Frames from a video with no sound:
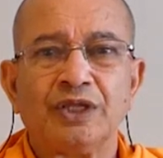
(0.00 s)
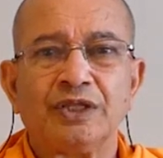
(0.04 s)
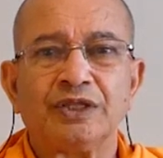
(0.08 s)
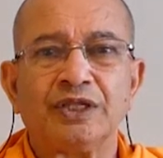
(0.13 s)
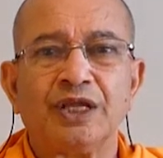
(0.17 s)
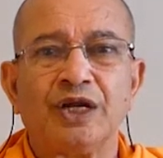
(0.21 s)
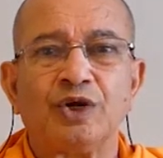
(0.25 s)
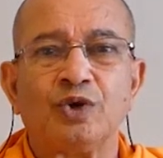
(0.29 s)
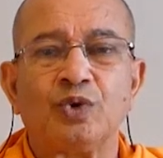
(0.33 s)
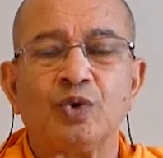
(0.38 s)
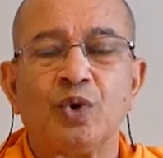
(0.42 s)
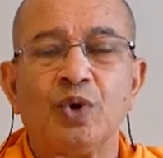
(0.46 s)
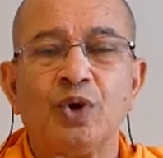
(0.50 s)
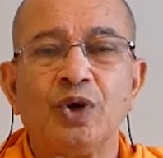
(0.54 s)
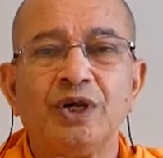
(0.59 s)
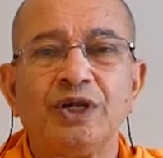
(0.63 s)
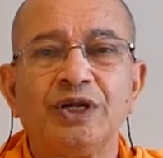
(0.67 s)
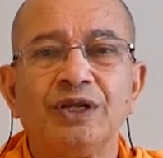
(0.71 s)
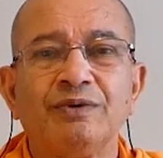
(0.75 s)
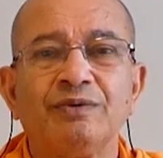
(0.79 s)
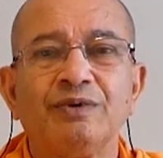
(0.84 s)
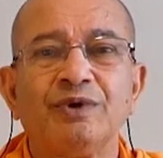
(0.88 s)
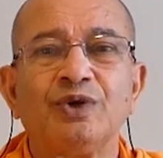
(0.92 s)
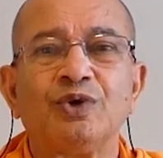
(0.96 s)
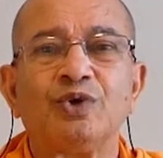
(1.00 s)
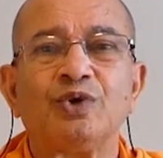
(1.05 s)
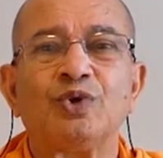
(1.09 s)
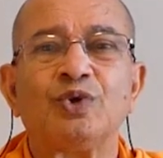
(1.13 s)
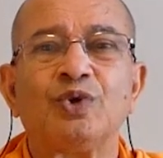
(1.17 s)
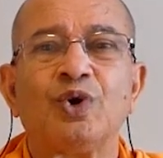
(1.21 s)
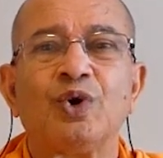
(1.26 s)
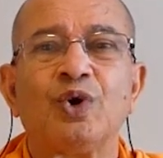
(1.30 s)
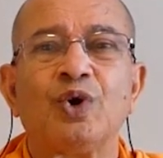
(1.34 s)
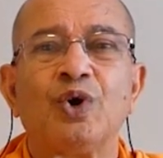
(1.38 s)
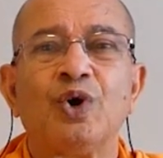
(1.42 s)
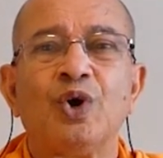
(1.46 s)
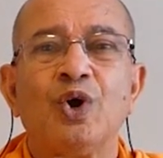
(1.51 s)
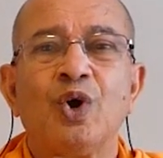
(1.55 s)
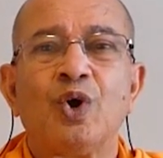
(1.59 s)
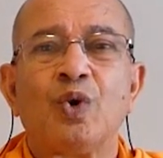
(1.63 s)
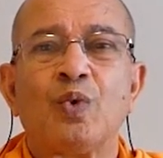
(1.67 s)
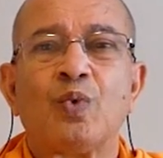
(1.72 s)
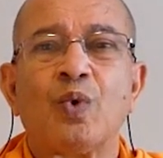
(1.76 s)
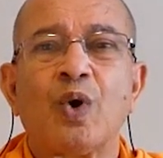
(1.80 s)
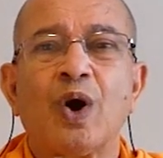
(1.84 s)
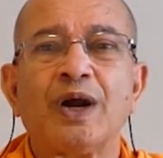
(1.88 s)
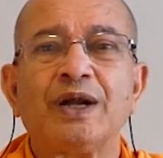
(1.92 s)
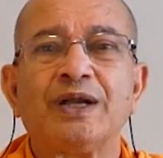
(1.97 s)
They don't even know
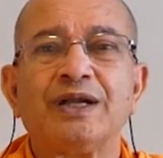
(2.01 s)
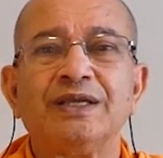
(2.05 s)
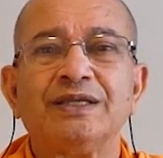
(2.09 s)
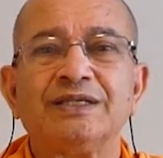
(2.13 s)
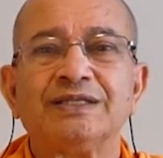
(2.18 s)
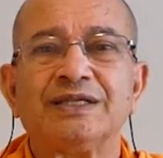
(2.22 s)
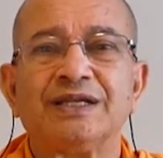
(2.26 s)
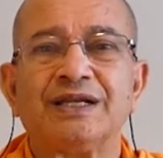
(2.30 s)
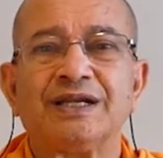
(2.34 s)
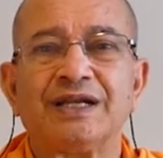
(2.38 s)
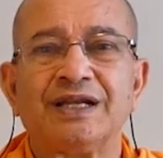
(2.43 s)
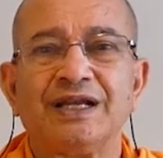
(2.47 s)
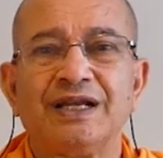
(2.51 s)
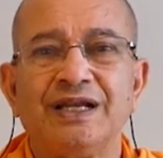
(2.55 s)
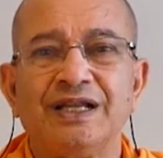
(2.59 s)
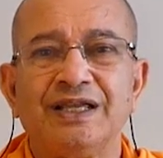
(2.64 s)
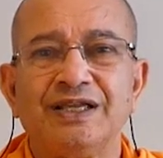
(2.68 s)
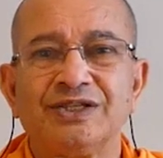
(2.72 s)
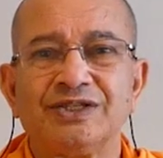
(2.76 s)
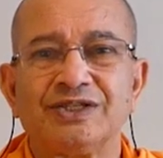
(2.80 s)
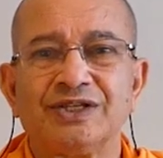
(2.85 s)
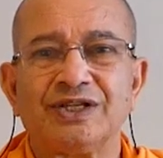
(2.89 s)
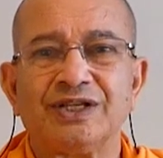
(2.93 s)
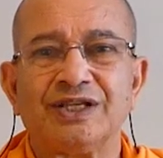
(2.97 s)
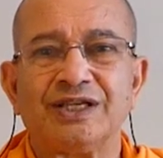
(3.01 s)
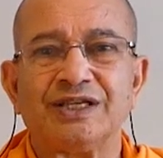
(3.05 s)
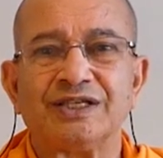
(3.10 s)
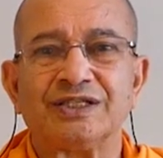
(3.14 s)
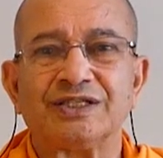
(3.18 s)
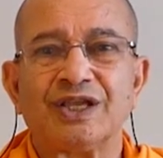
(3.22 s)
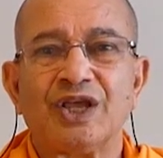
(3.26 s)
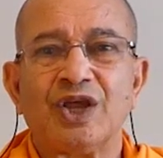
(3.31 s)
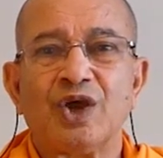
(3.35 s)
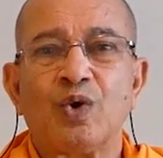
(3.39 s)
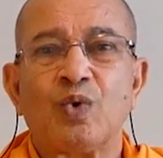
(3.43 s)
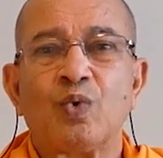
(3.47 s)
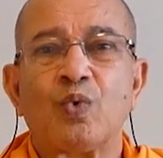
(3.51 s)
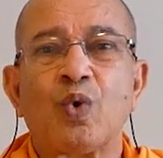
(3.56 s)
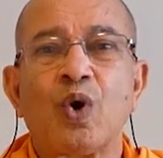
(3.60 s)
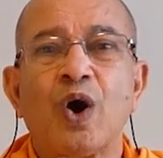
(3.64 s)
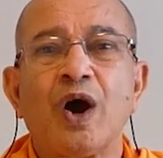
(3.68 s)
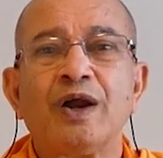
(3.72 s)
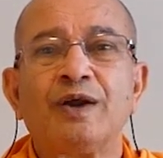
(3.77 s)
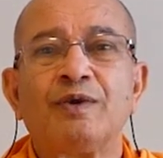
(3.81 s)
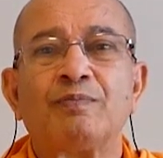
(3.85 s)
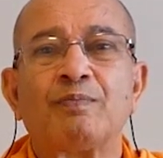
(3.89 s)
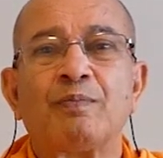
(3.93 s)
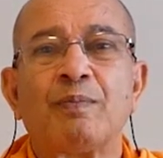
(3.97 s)
what is that religion is,
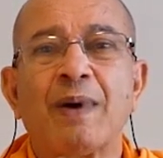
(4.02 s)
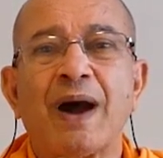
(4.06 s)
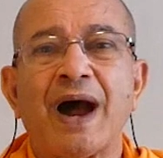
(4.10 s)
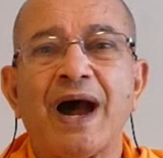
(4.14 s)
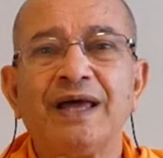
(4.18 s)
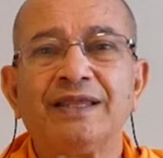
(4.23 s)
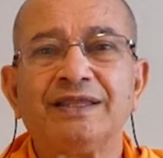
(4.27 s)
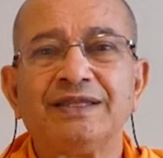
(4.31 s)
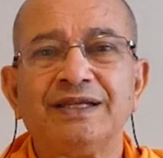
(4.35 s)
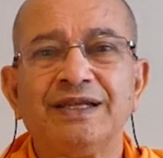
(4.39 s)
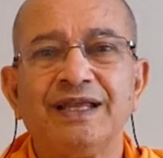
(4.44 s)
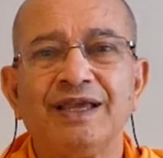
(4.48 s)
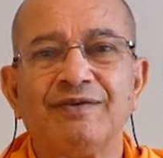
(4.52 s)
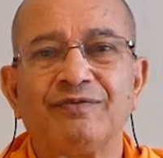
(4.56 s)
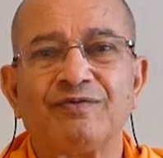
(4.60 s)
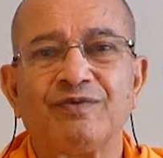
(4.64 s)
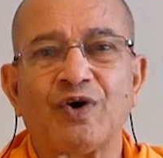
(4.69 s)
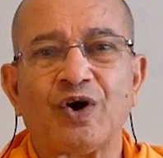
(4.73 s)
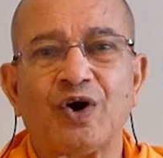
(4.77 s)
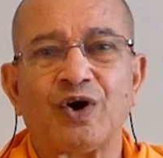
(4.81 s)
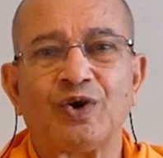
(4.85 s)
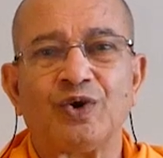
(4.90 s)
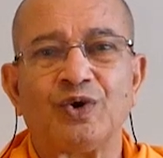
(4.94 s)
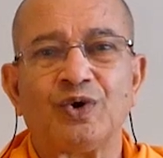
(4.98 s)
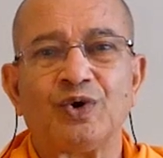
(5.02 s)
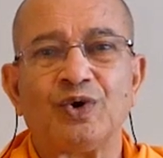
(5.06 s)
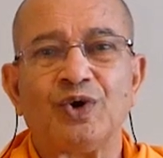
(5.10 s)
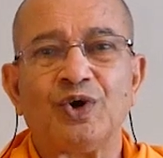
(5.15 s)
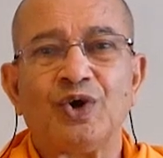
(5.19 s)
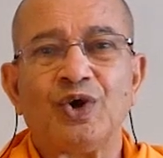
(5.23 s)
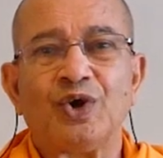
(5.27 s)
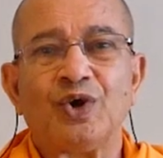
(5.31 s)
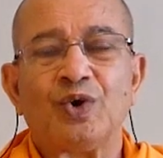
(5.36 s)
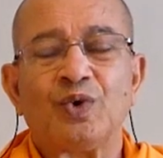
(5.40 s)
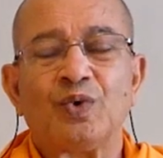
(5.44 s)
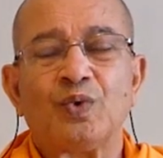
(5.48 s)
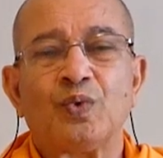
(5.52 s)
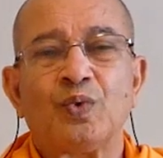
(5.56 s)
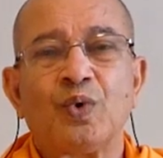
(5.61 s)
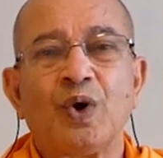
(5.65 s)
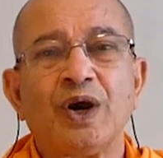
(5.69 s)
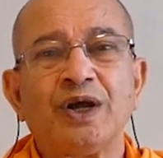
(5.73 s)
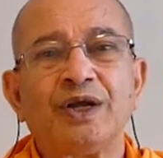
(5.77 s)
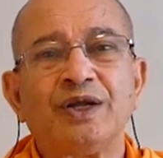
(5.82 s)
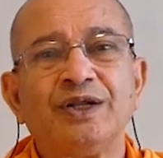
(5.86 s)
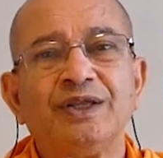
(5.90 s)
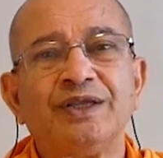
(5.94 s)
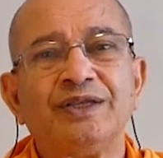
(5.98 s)
what path they follow,
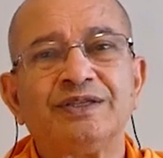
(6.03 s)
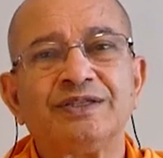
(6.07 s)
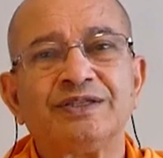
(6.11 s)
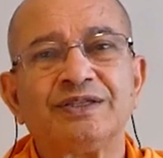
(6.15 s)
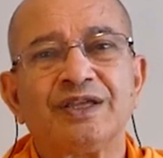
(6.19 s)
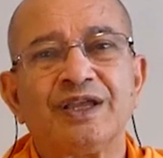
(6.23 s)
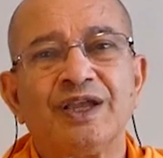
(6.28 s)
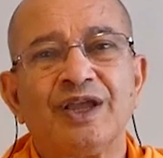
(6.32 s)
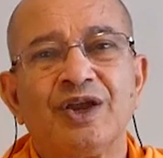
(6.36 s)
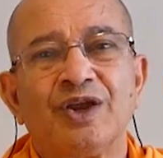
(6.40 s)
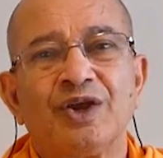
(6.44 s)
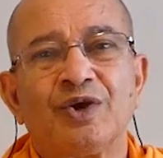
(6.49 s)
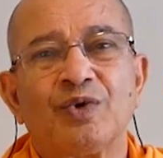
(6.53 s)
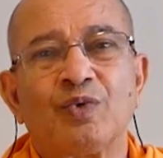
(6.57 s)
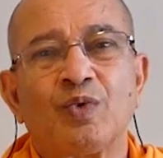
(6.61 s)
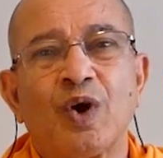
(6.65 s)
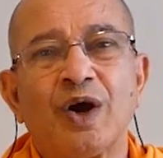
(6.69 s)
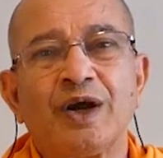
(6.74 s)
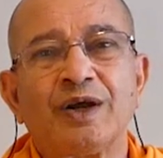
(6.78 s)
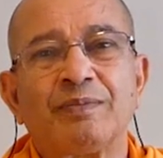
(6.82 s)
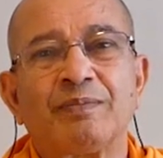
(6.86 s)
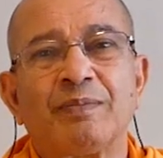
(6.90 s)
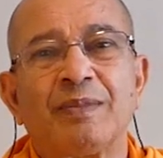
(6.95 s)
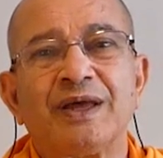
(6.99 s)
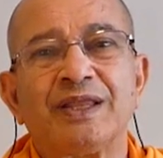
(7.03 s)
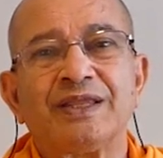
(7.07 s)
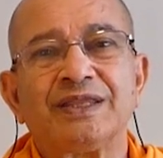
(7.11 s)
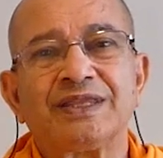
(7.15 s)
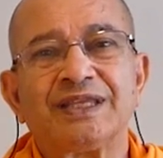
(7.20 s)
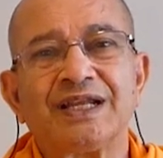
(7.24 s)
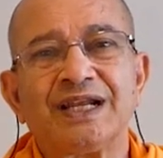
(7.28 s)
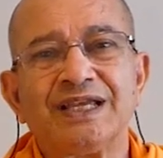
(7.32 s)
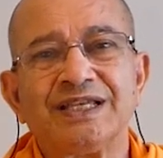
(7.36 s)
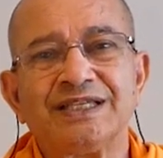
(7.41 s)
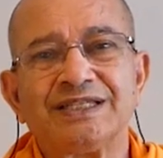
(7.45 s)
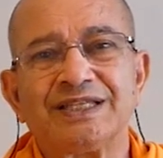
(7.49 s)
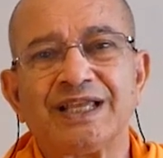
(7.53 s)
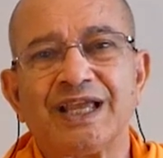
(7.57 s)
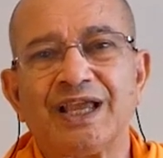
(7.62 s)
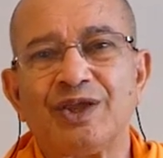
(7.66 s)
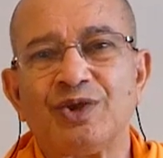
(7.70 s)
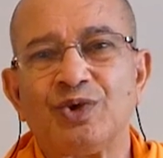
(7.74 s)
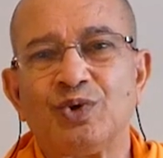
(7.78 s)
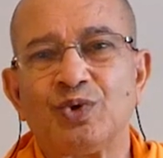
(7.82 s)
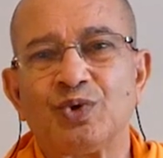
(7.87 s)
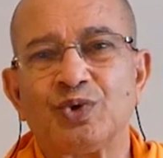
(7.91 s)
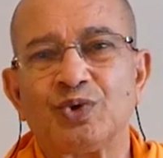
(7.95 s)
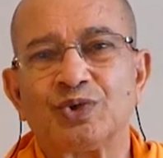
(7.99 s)
what mantras they
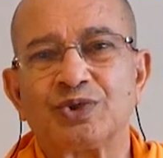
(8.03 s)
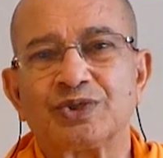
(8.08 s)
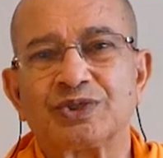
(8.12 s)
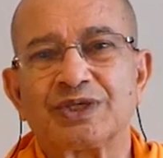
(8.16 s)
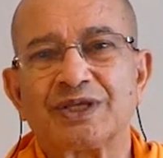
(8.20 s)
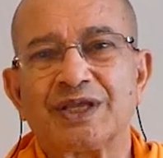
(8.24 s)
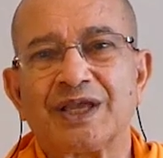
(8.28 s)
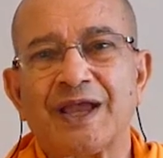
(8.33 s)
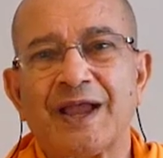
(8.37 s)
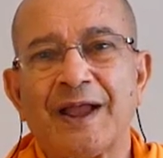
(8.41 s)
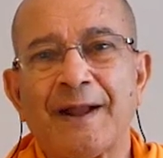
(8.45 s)
use.